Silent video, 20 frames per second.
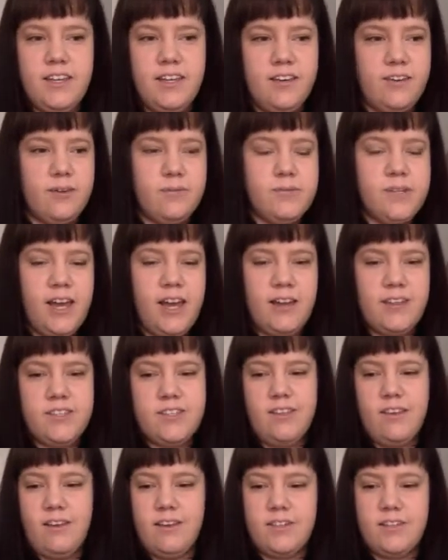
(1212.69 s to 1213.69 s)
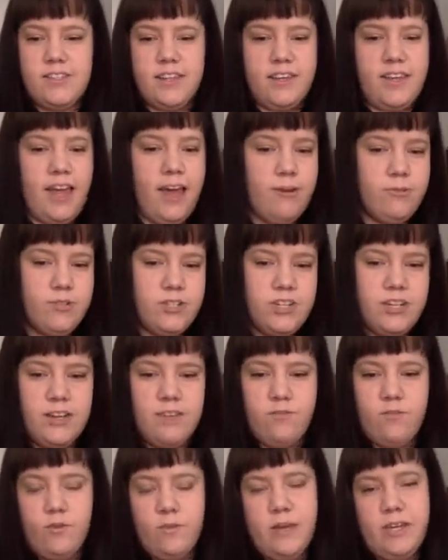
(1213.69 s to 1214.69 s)
income tax logs, accounting
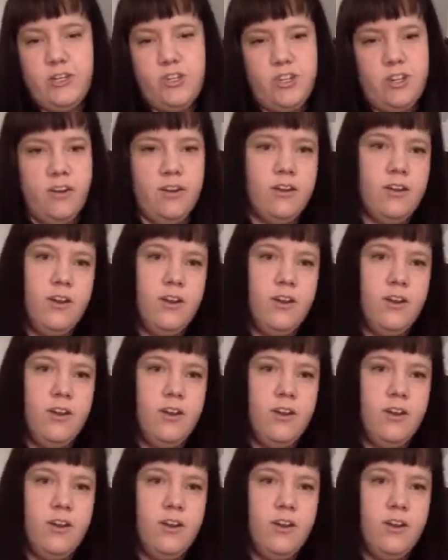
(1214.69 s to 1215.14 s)
information,